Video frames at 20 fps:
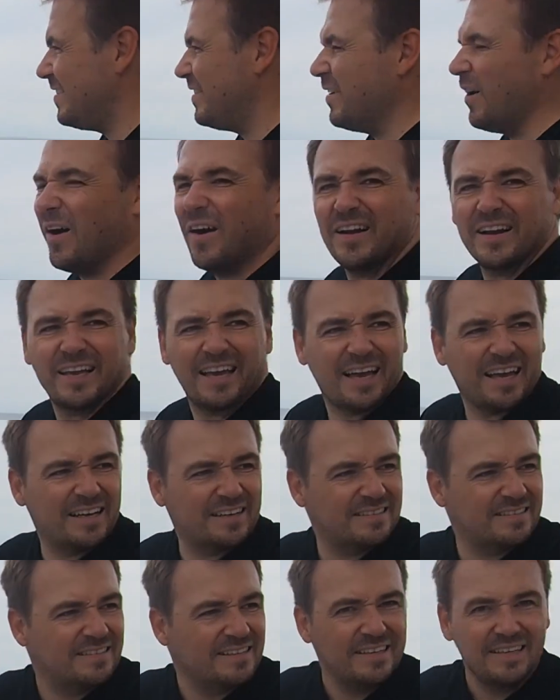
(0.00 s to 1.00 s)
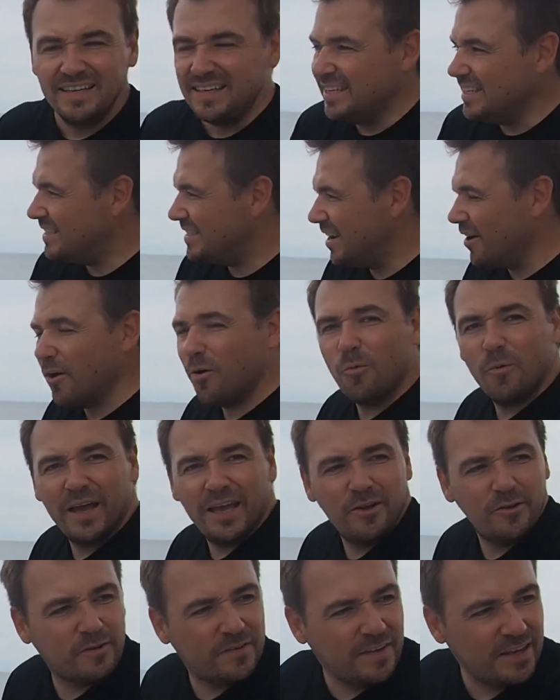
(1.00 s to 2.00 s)
positions really does
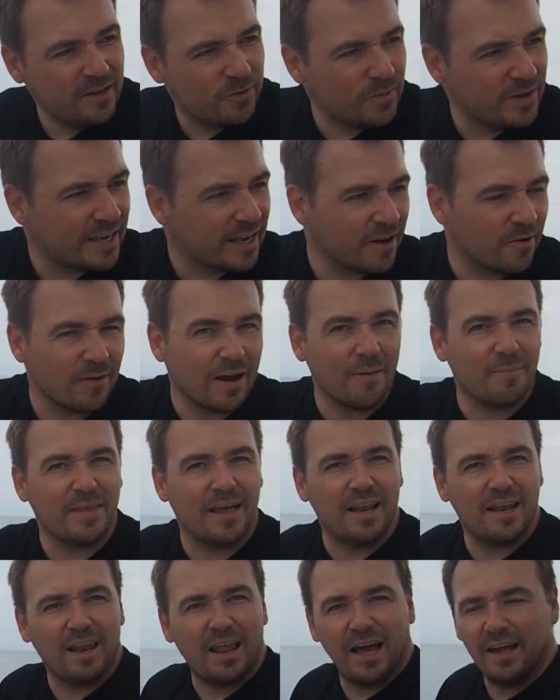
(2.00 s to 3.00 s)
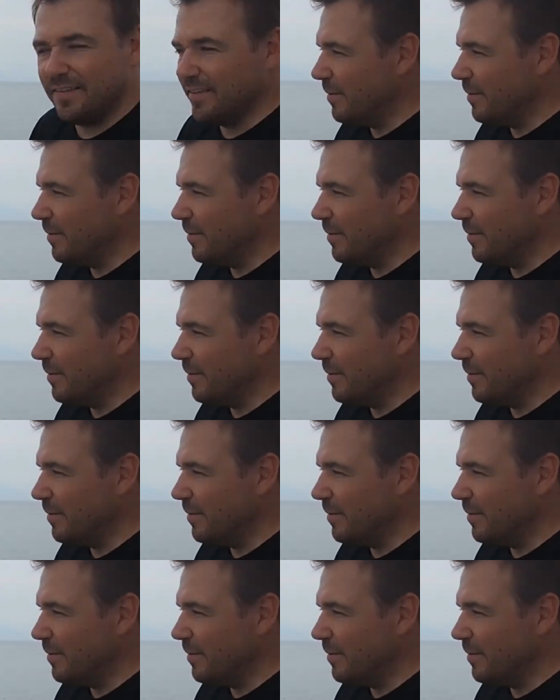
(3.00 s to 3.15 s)
help knowing